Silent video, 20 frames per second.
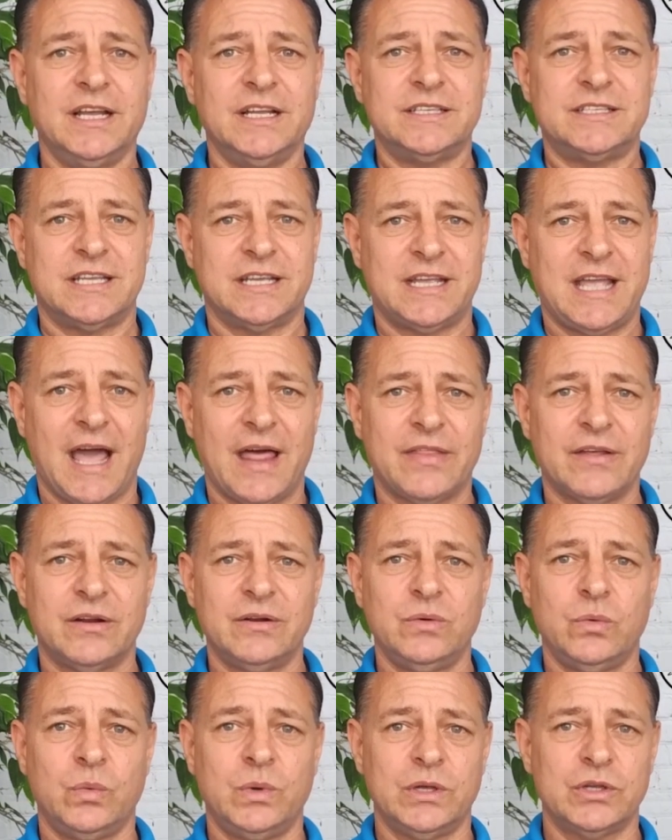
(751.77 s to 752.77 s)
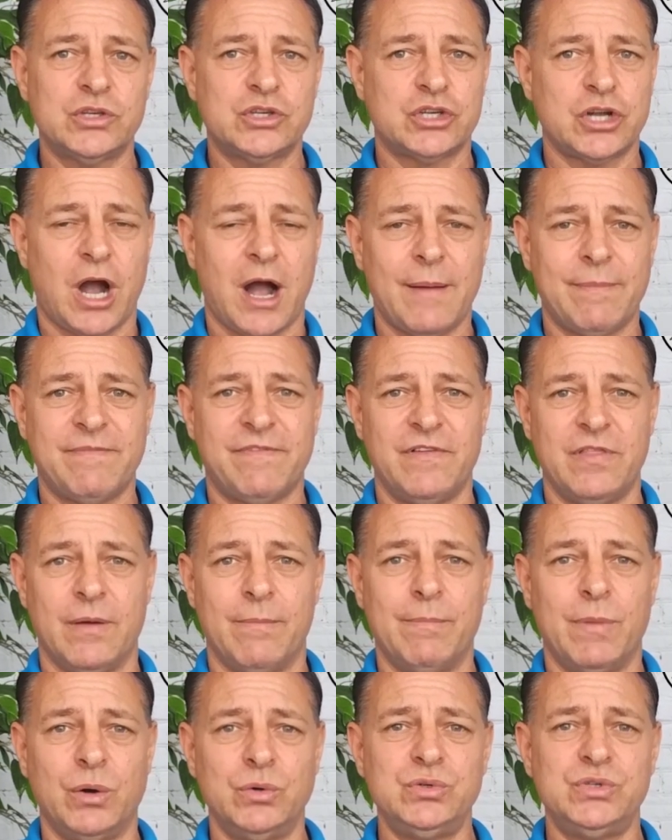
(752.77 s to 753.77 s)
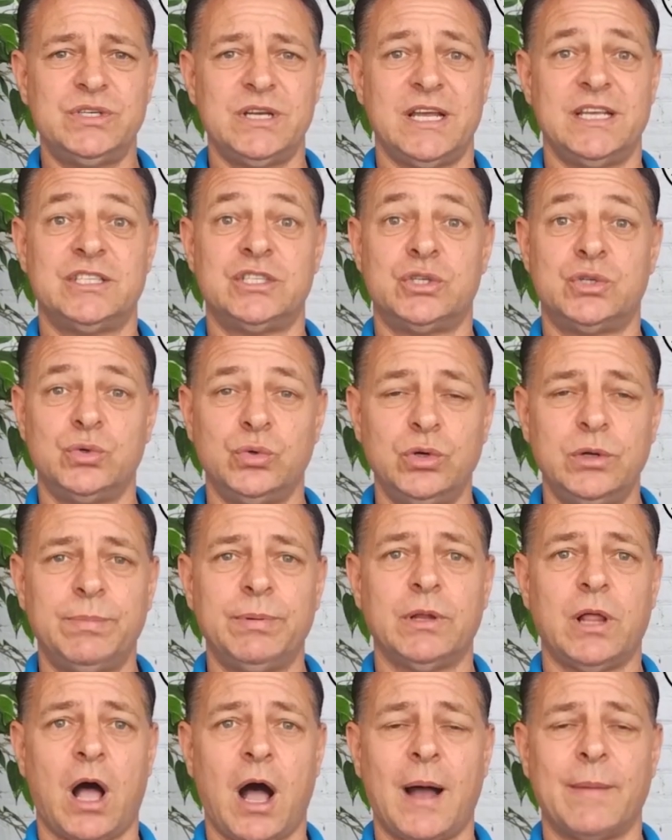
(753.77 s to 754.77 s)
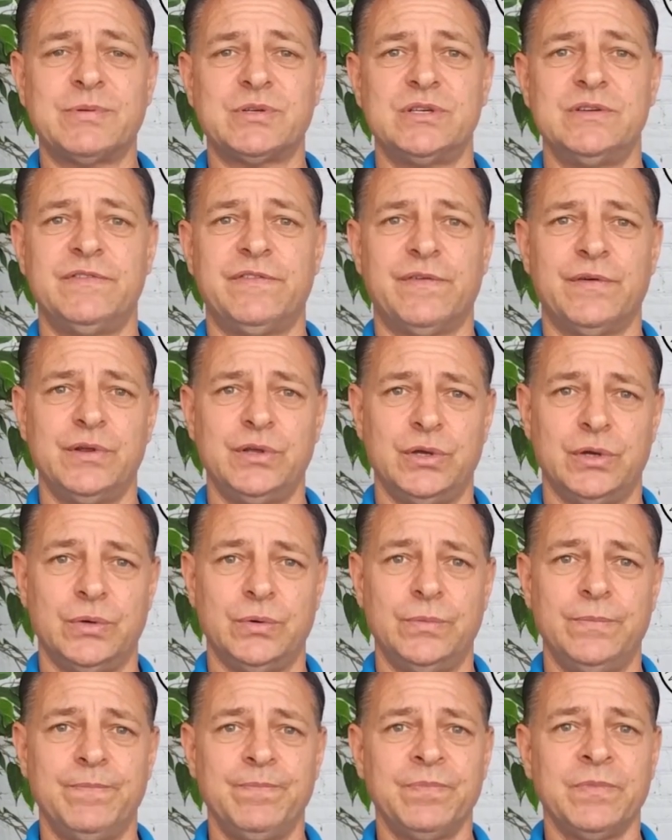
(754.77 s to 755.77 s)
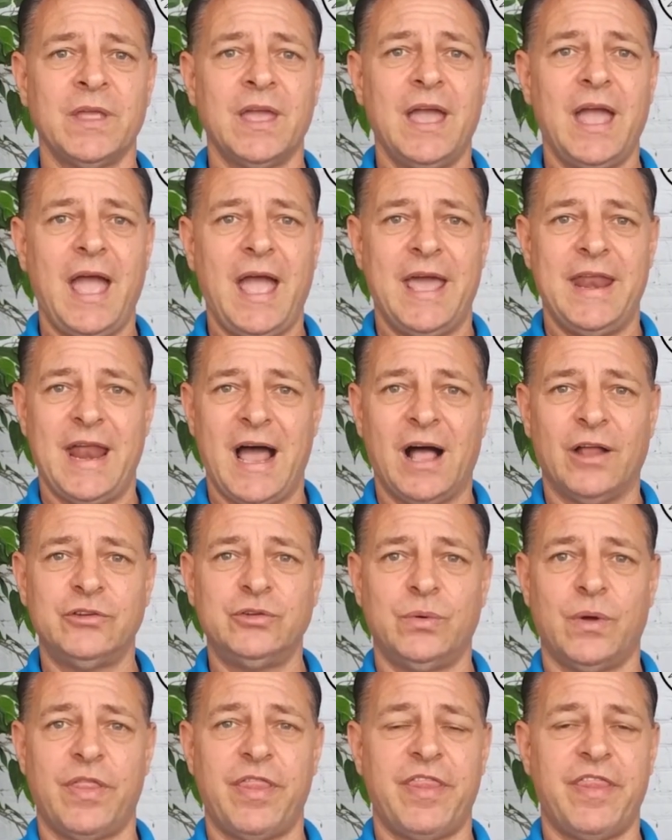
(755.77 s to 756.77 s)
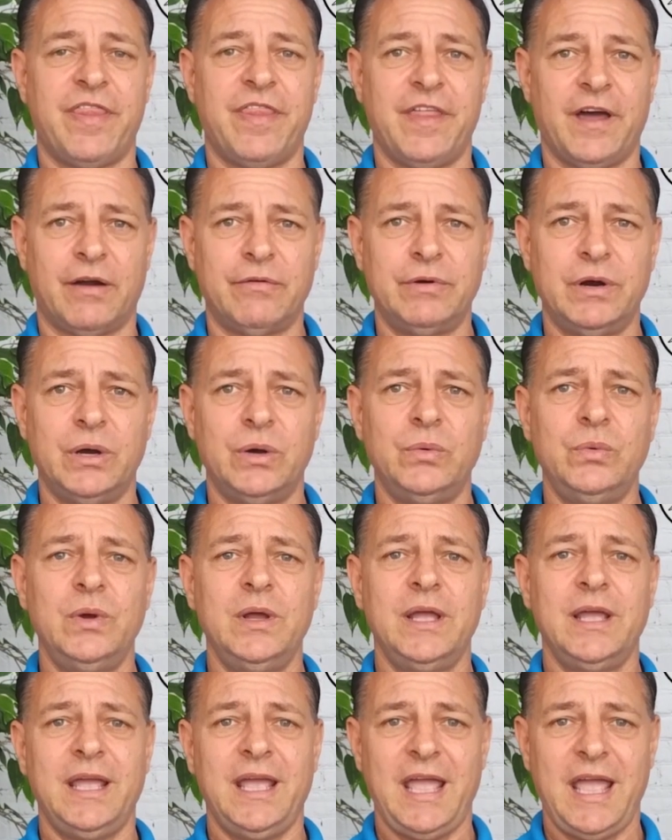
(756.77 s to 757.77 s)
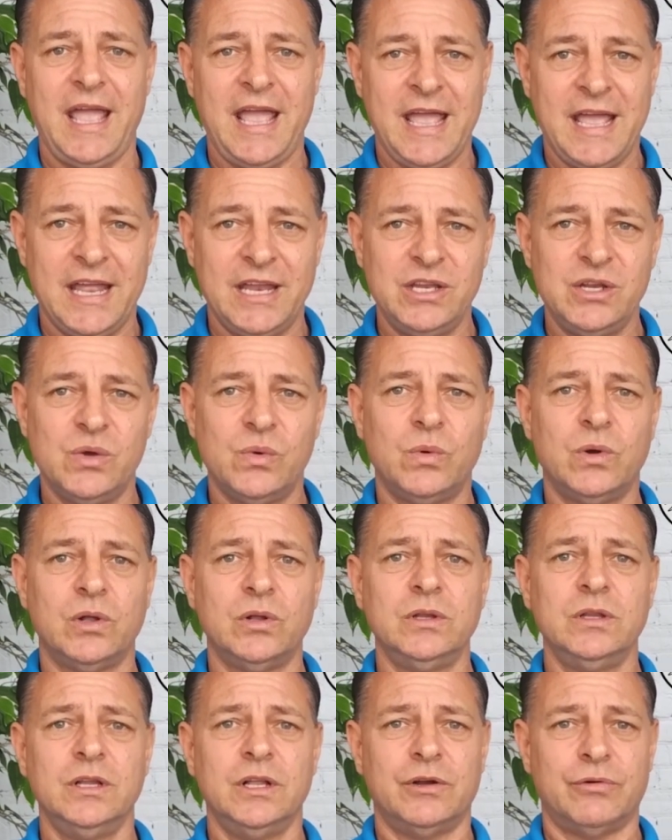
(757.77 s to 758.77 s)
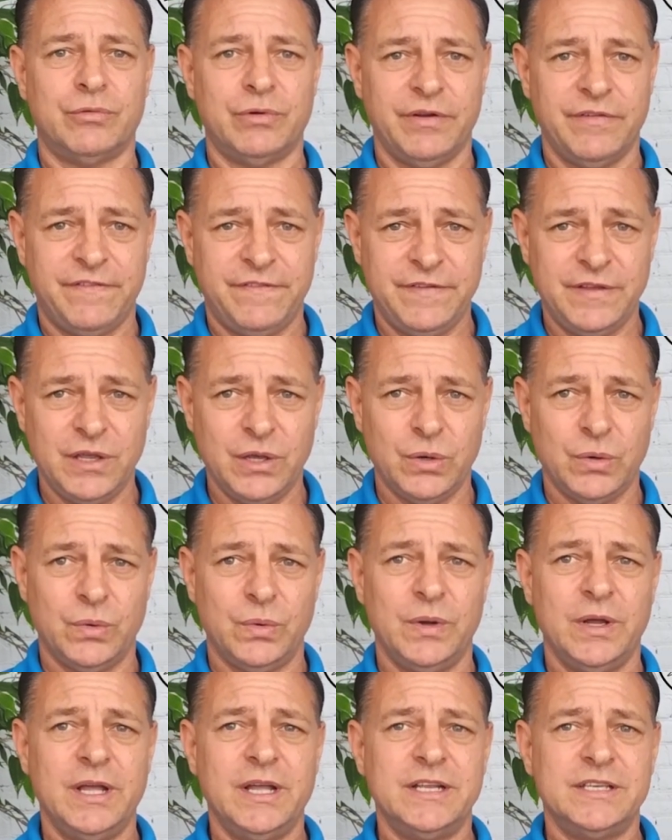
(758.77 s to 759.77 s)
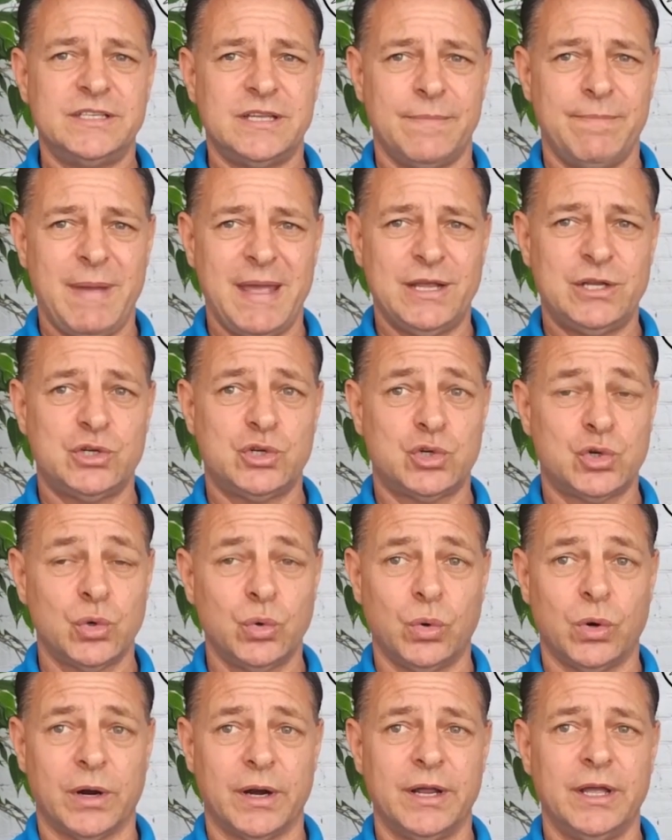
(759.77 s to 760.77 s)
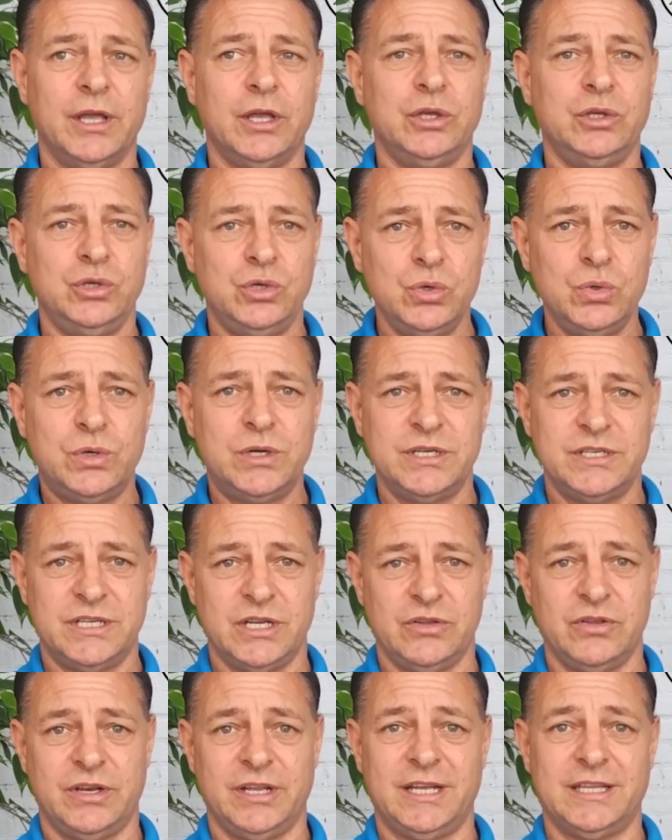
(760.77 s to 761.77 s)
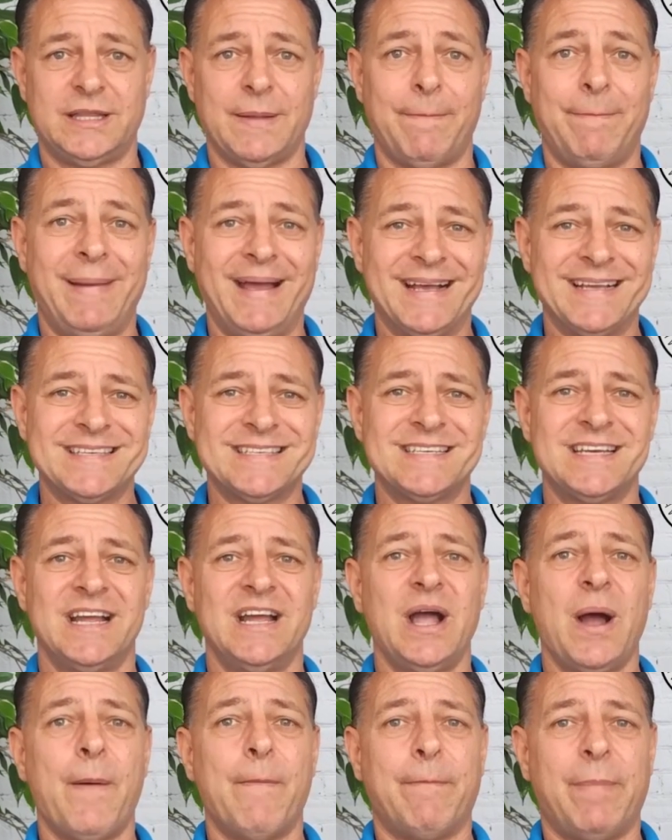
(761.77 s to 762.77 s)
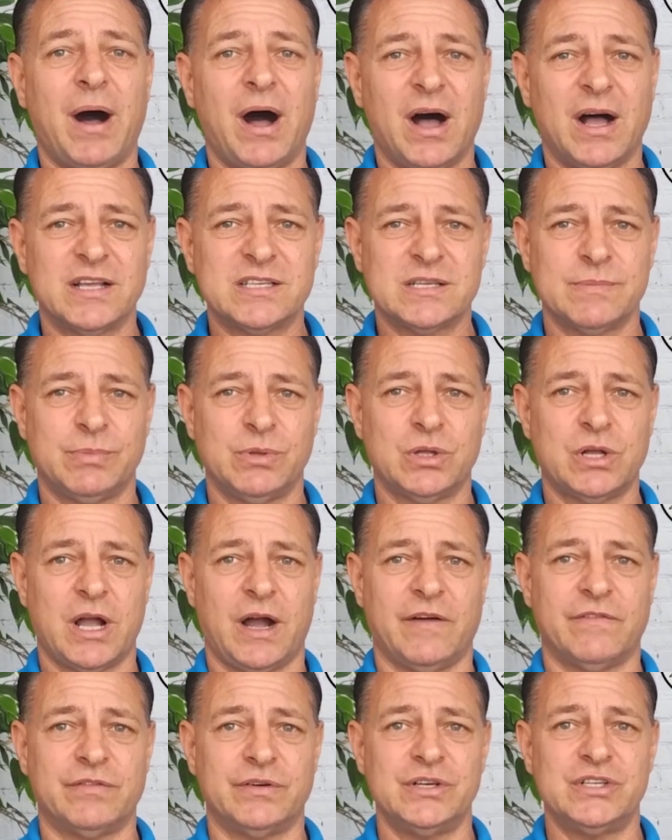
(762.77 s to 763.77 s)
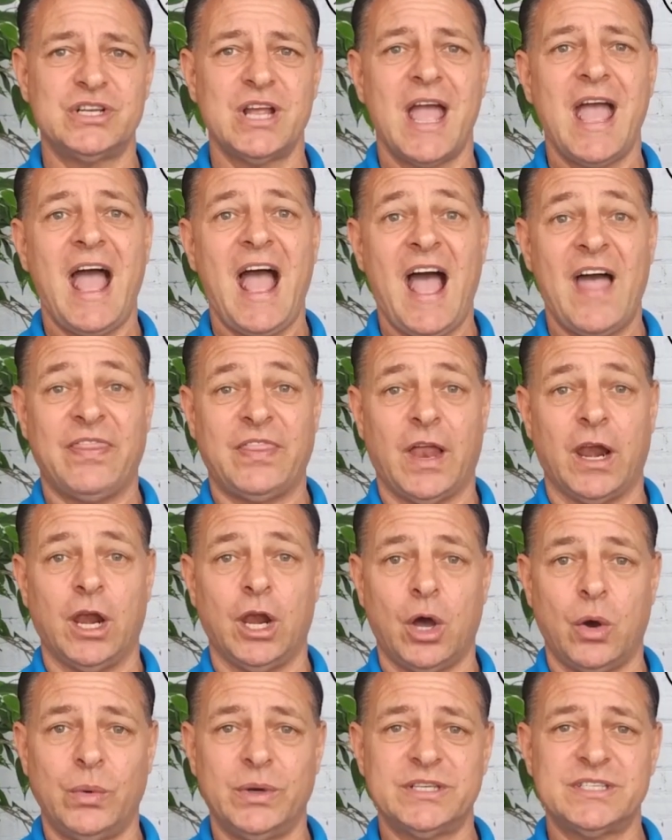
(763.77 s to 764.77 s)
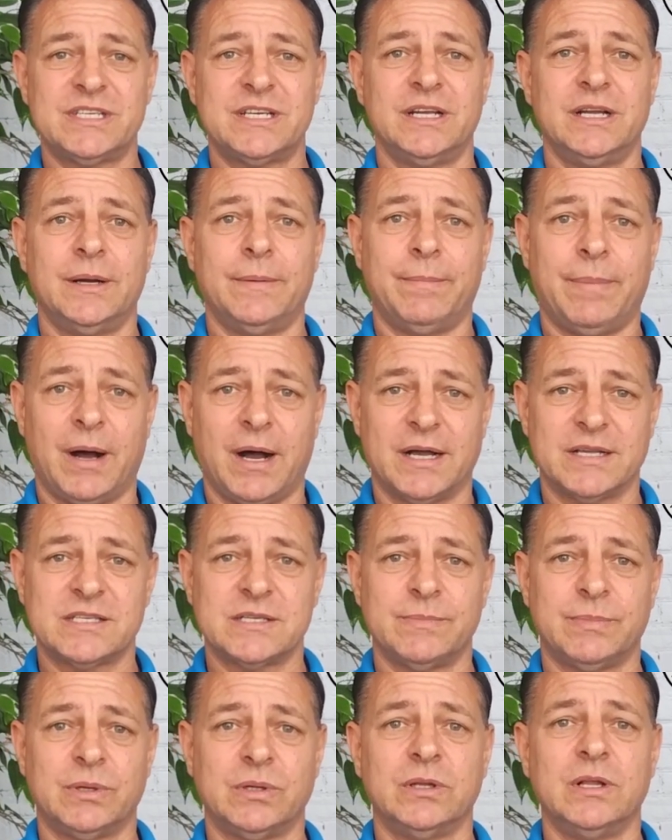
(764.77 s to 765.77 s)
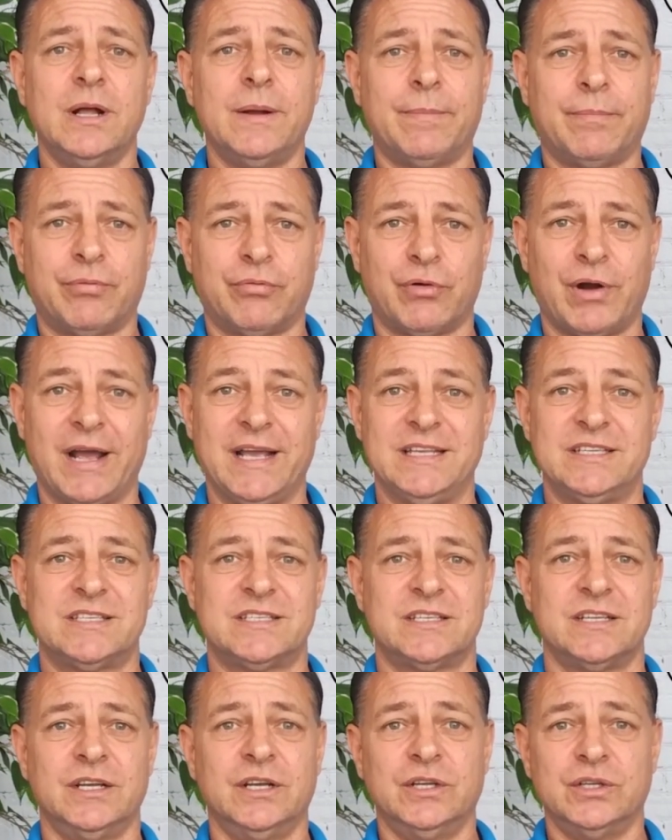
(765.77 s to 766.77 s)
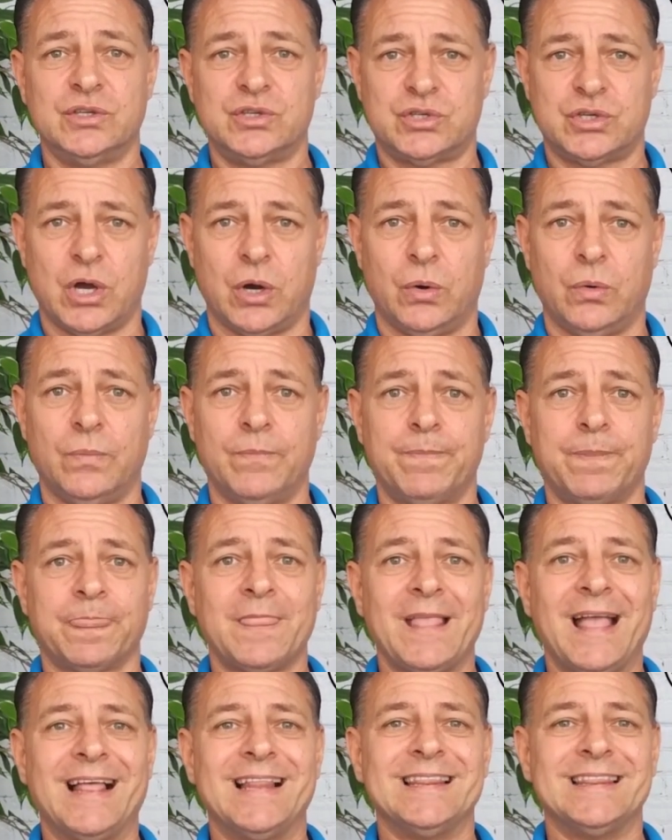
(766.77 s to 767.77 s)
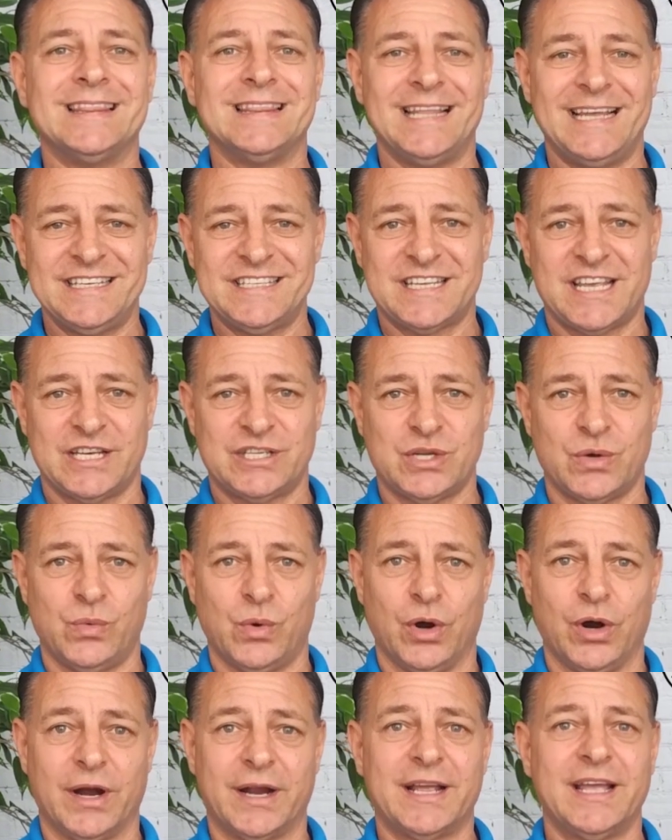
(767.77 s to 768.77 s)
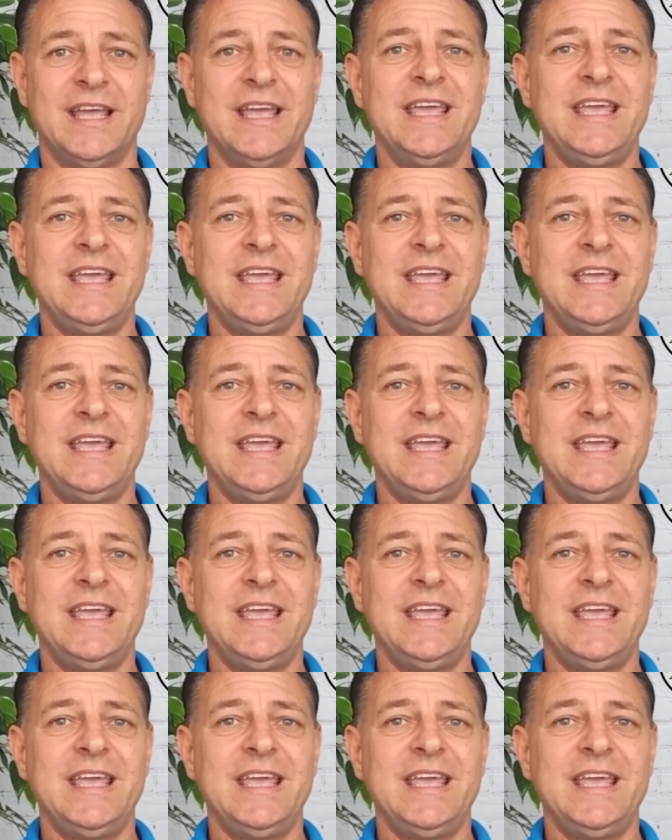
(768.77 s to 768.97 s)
Together, we'll shop for the most suitable option for you, and I'll do a thorough annual review to make sure you continue to get the best possible coverage at the lowest possible price. So let's get to work.